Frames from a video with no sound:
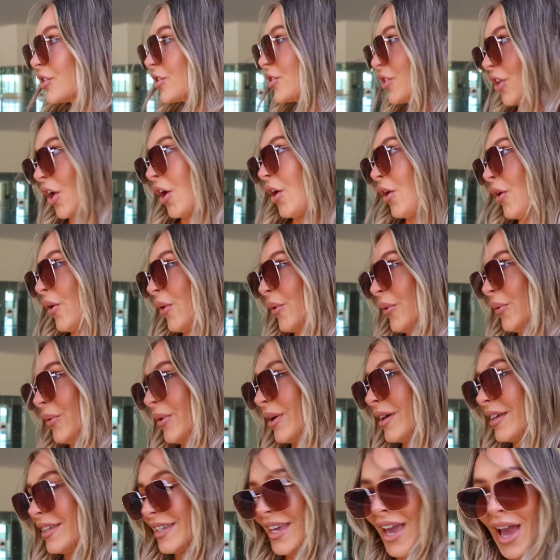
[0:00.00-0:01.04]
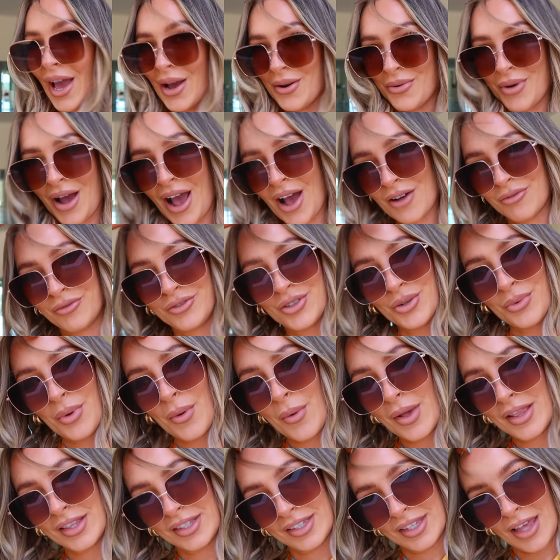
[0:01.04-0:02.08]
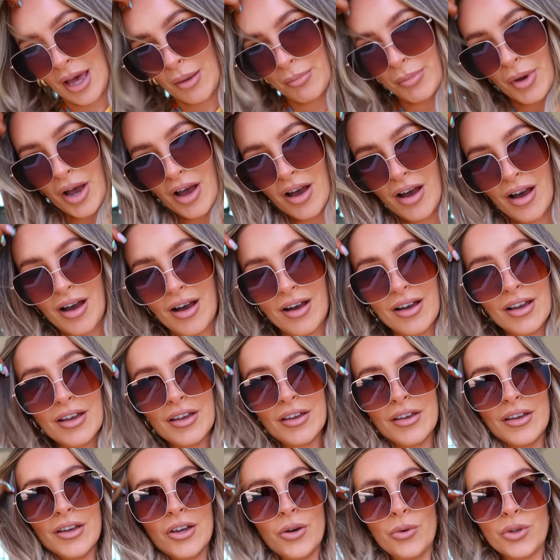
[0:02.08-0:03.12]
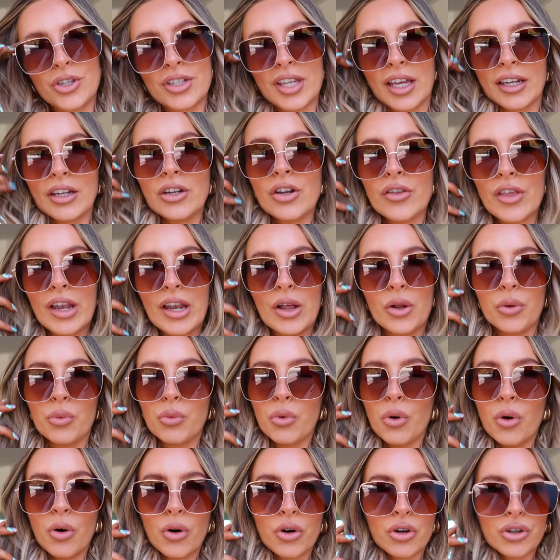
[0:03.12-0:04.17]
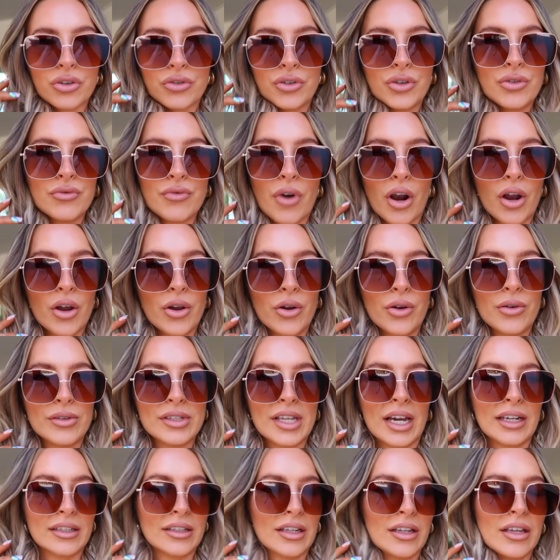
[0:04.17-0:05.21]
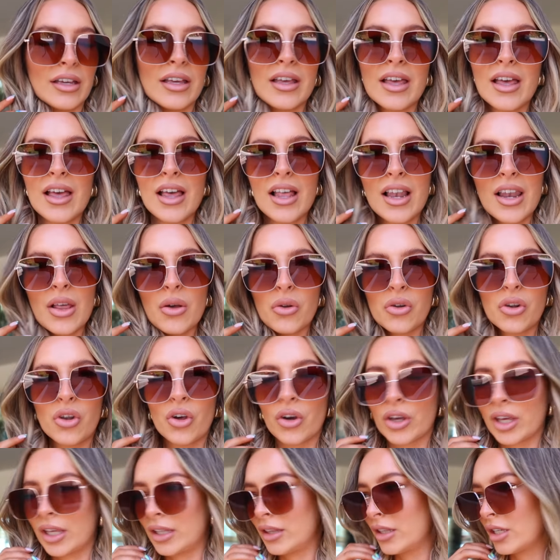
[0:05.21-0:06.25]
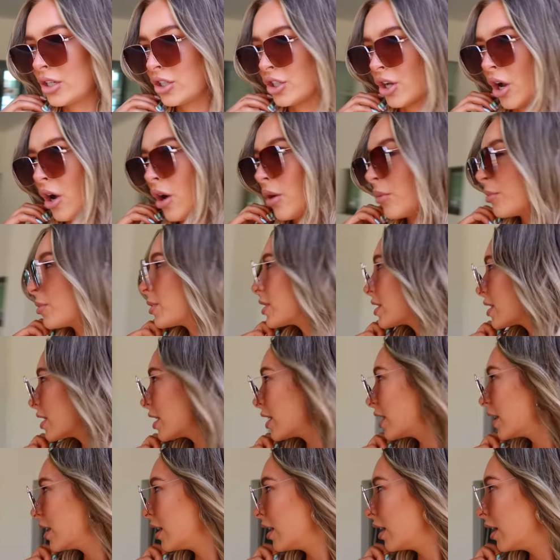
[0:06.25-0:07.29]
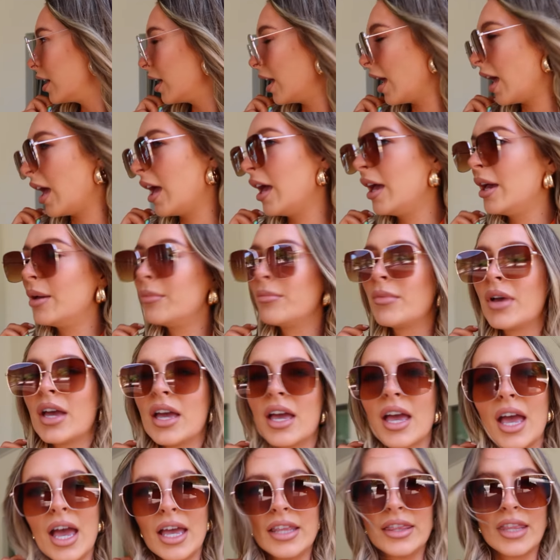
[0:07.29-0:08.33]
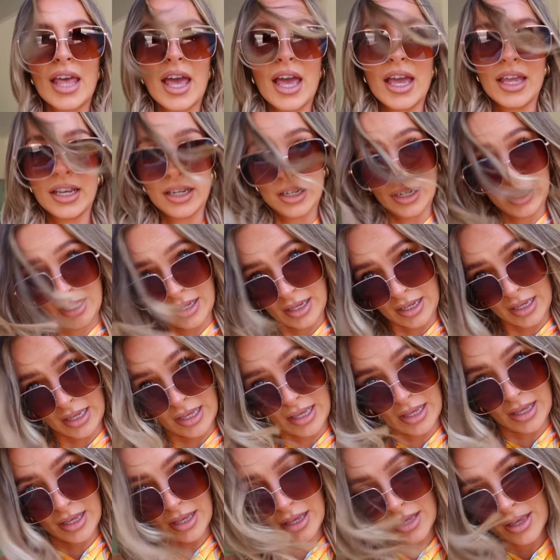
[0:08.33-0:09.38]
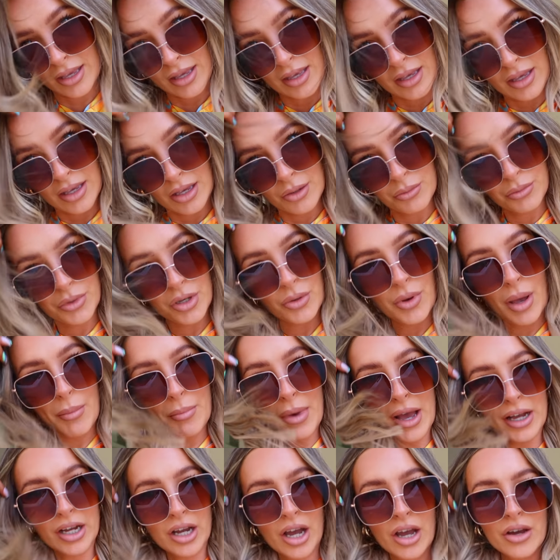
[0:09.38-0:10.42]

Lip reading: So yeah, after we went to that bar, we just had another little walk through Rhodes, had a little look in the shops, and then we went back